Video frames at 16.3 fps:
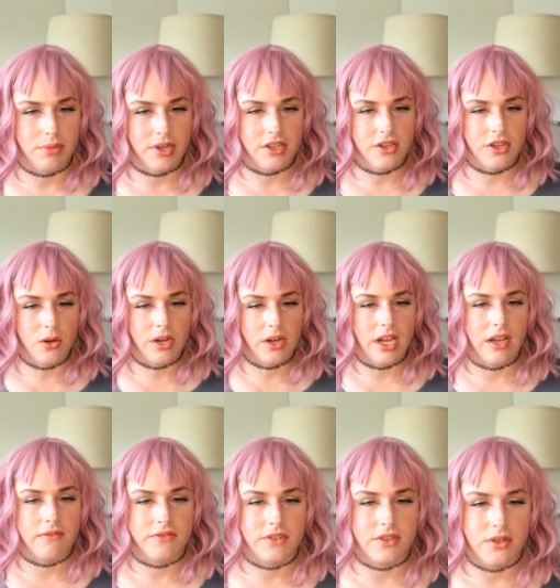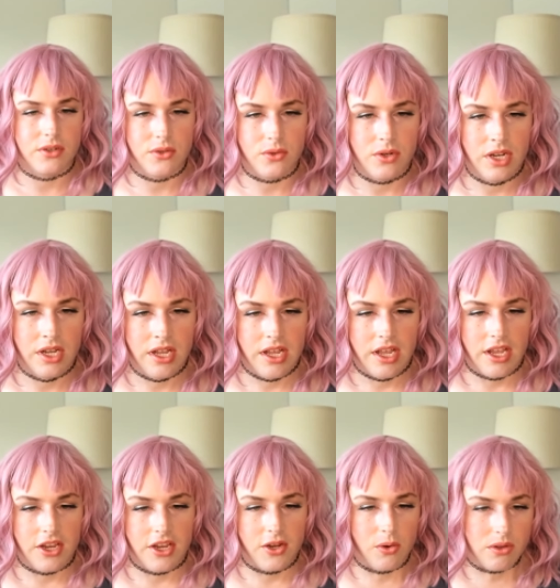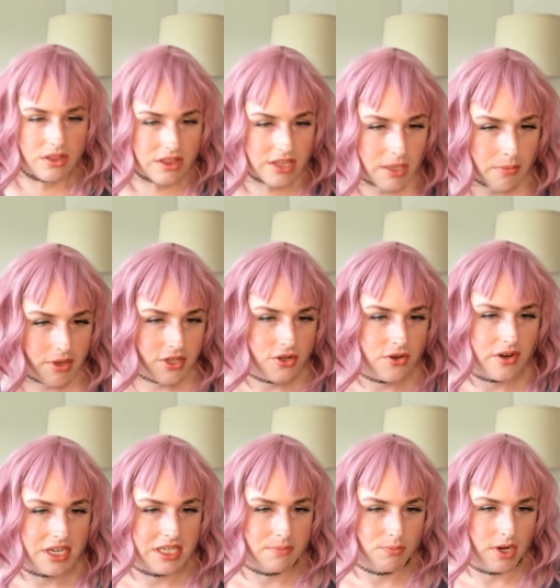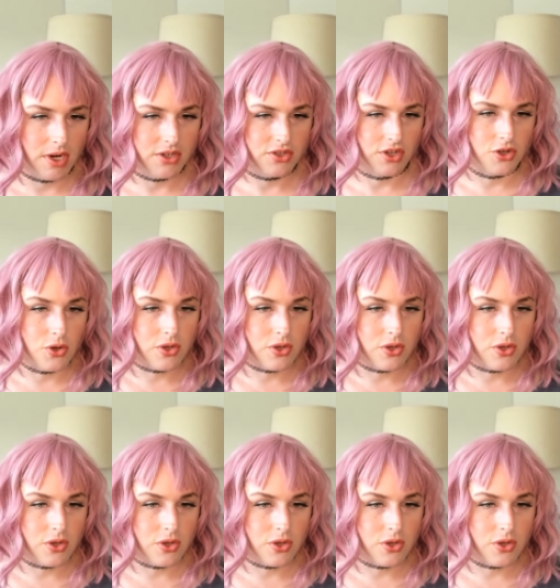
but you don't have to, you know, limit your expression.